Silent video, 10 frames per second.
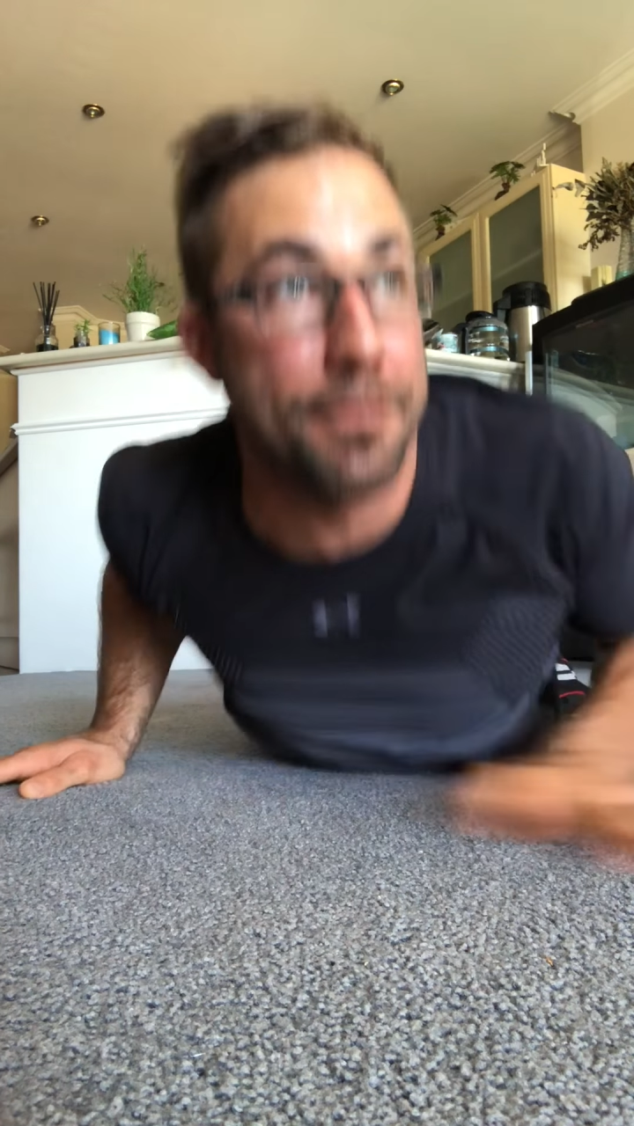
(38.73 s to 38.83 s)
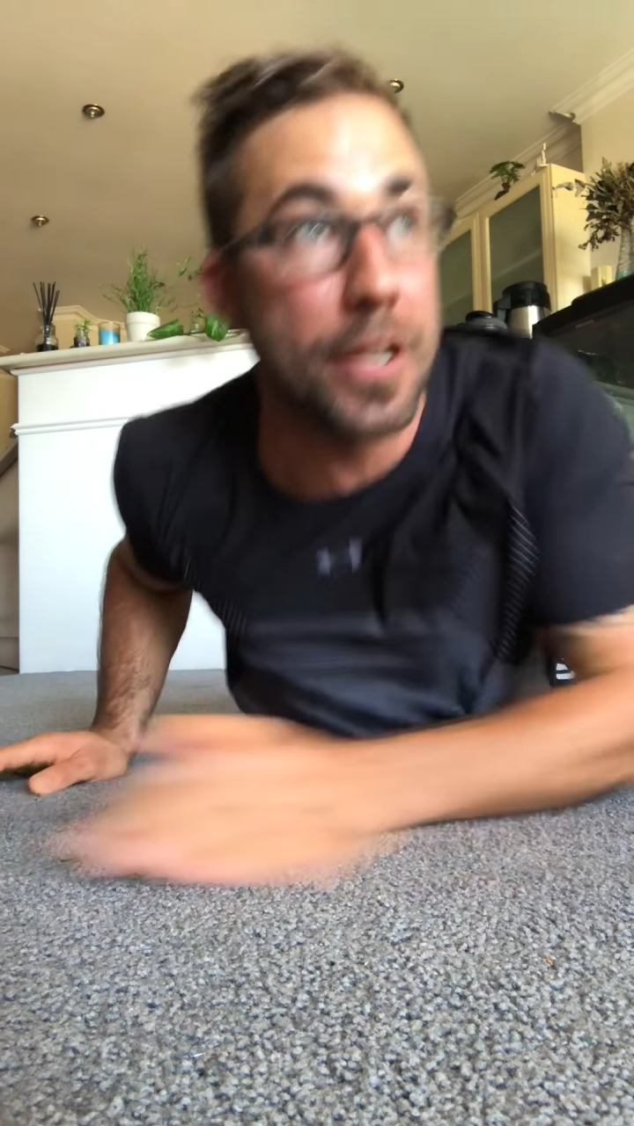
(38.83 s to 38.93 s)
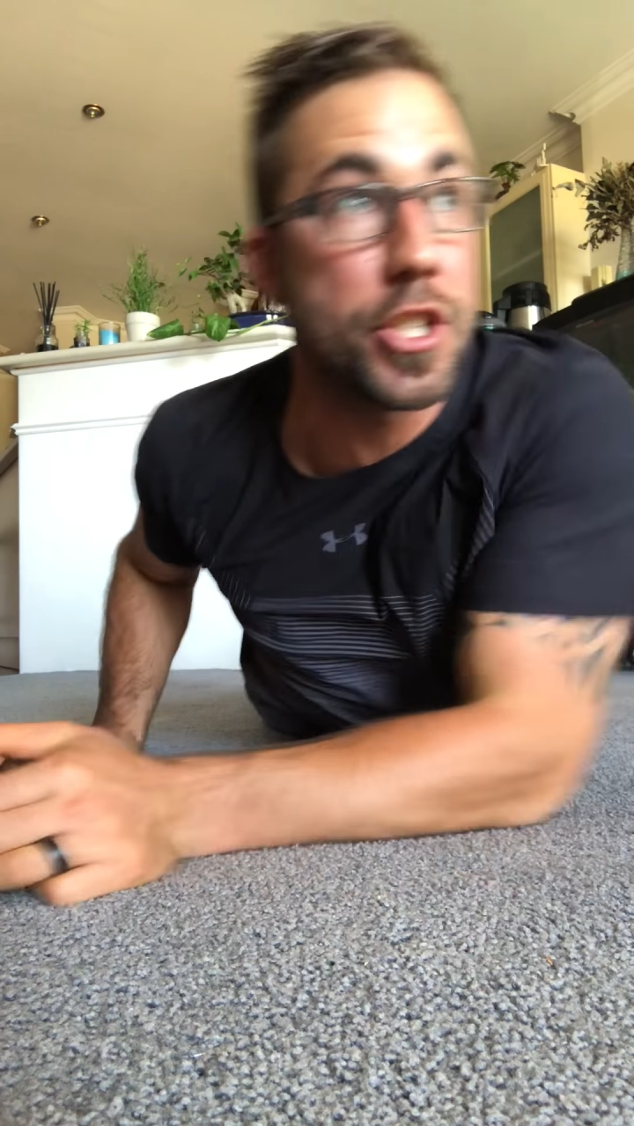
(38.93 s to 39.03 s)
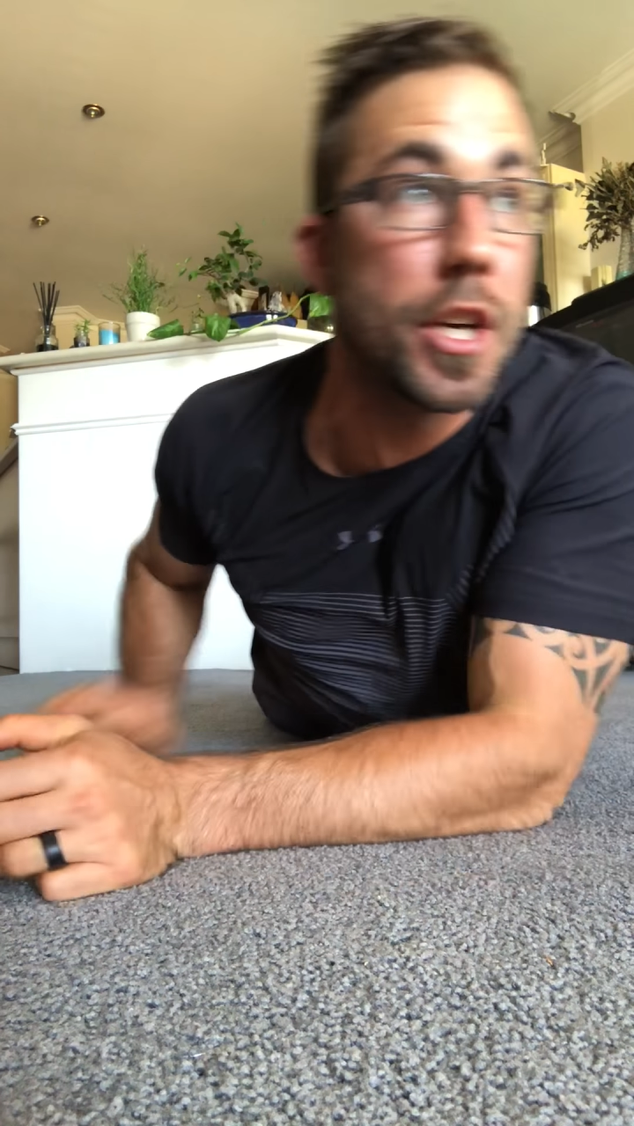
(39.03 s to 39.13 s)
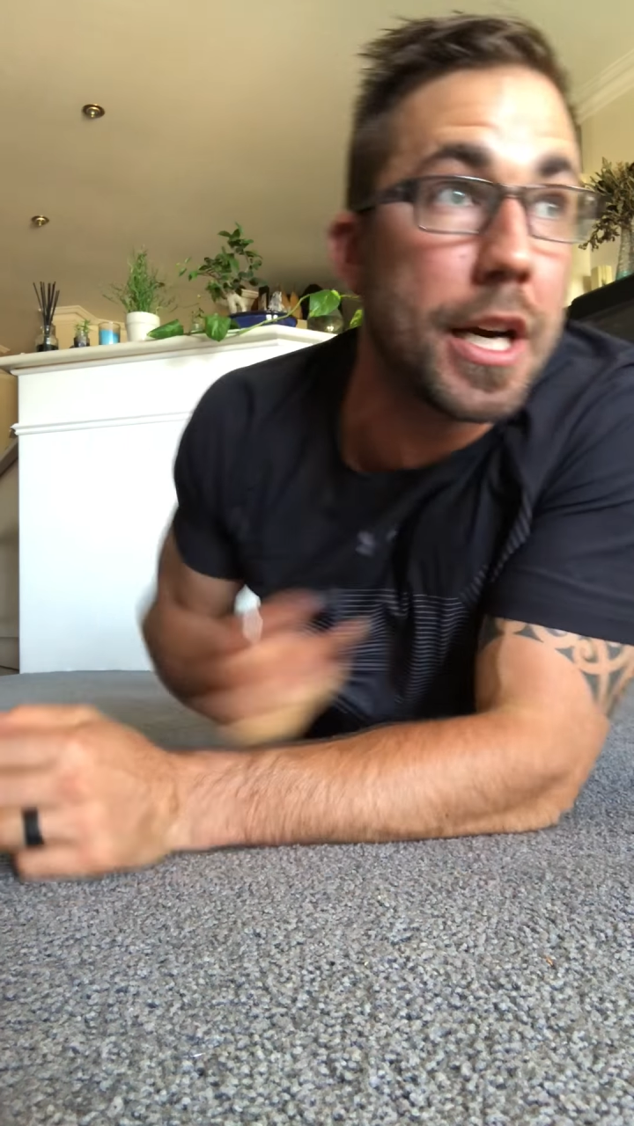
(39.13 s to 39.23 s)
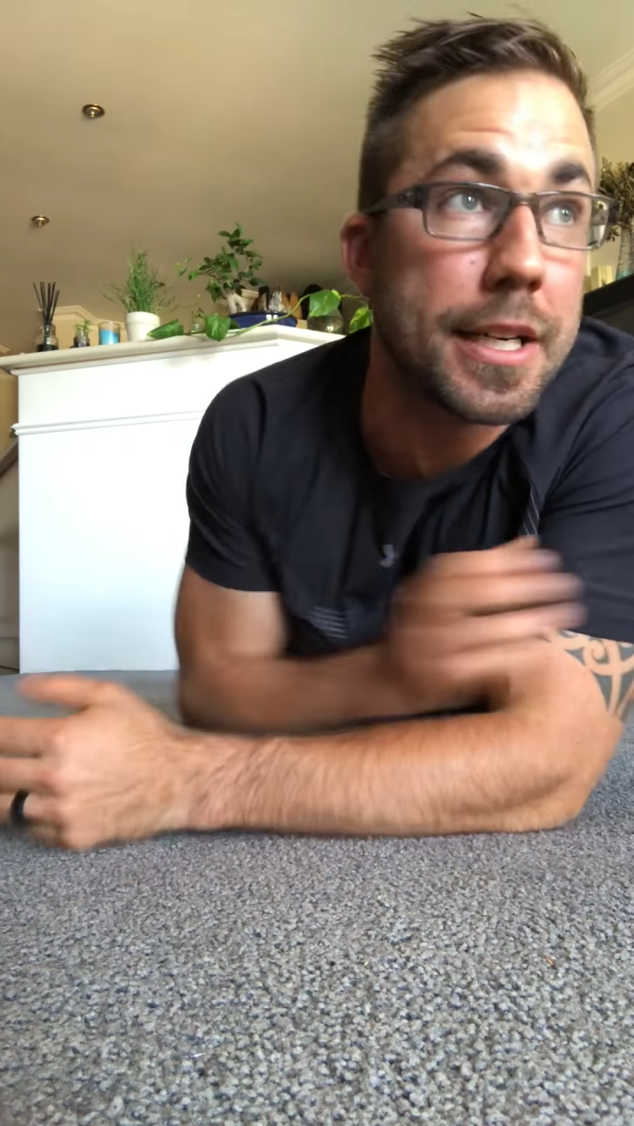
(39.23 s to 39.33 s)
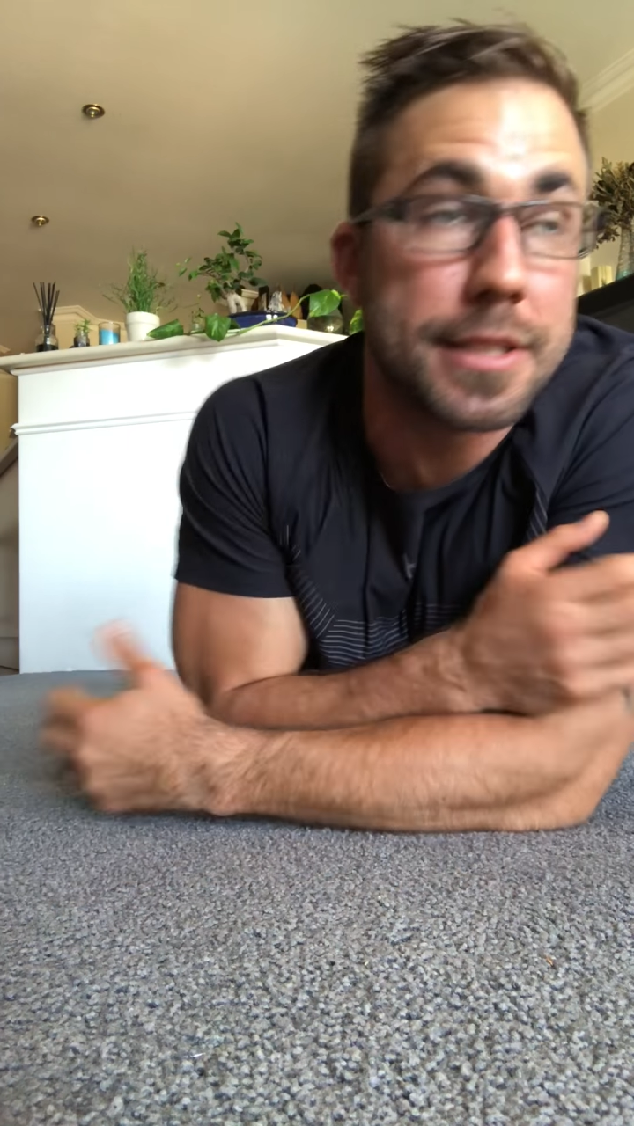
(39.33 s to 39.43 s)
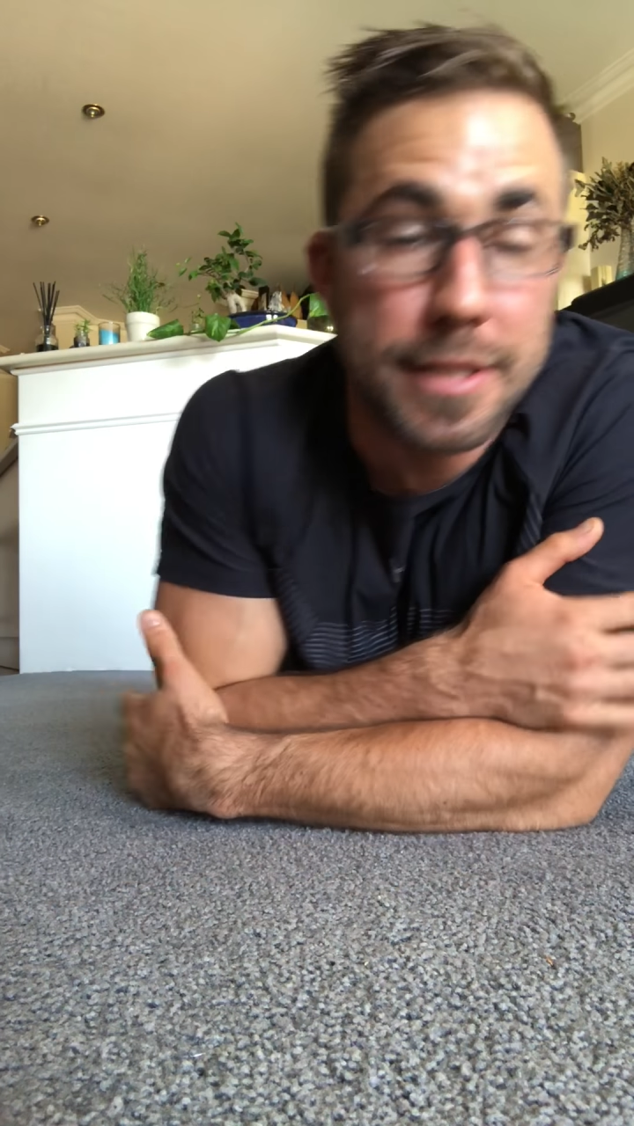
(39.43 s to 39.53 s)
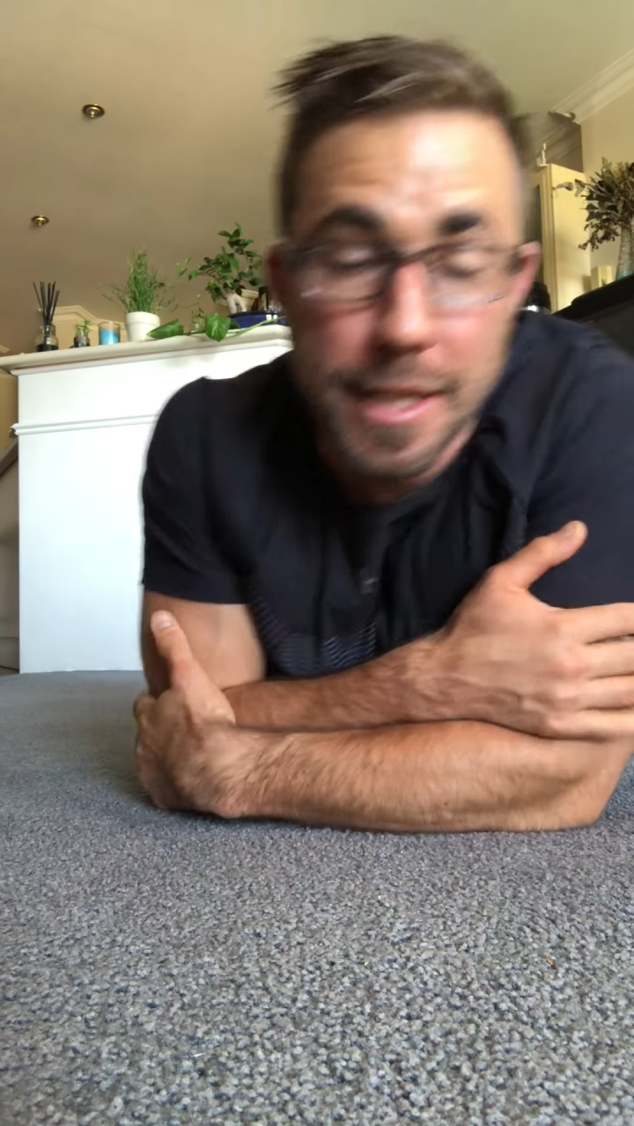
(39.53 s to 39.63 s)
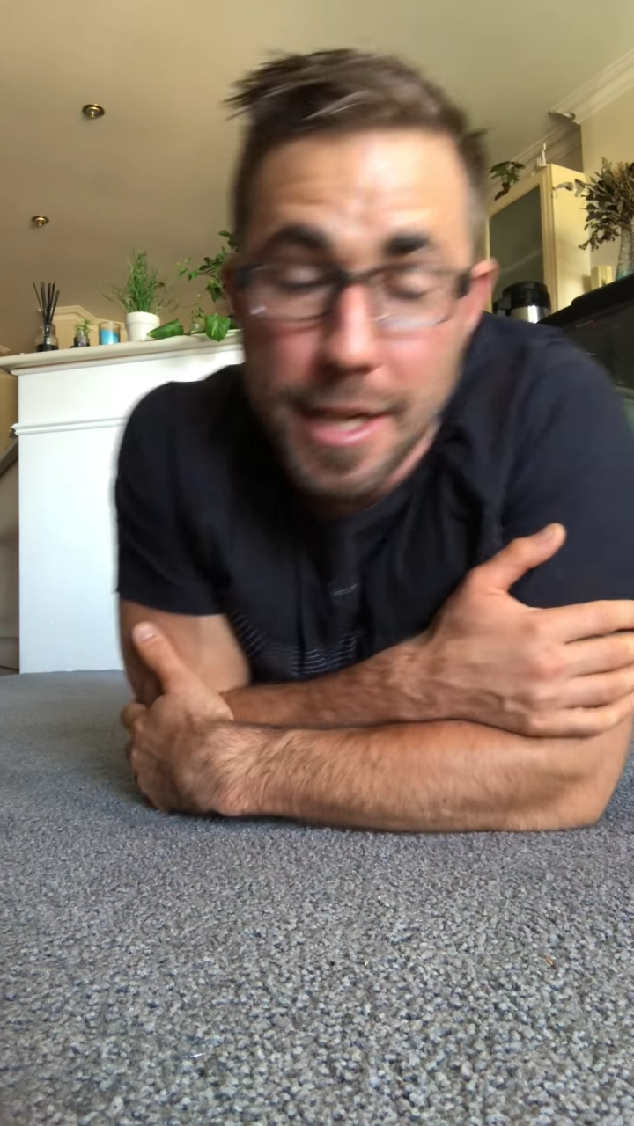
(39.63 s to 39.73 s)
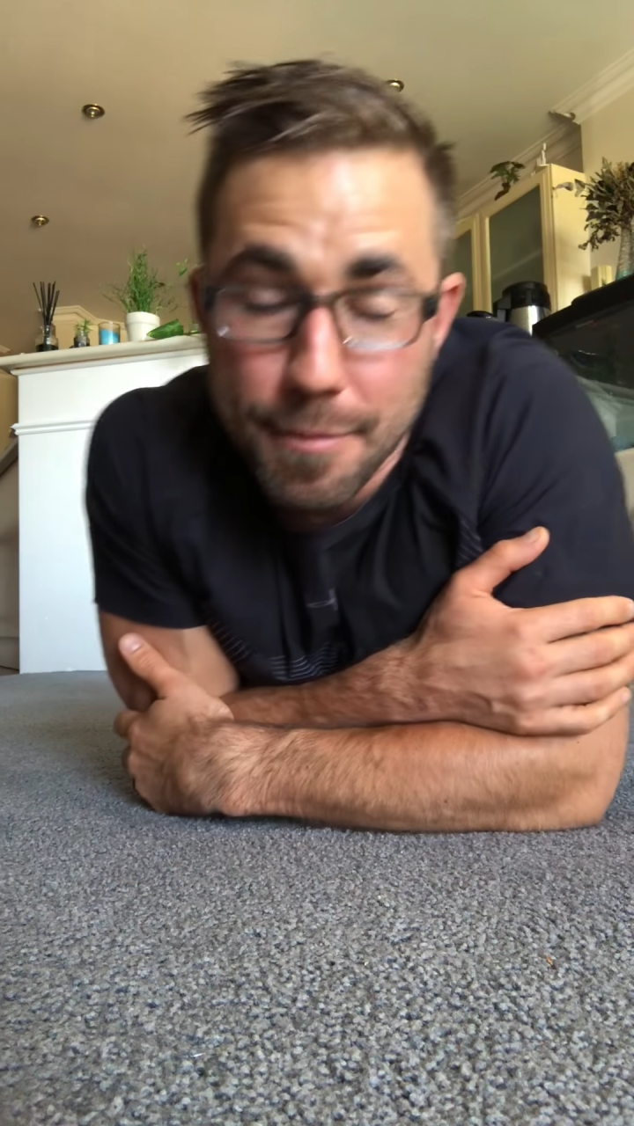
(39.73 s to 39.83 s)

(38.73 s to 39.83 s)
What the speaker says: fasciitis,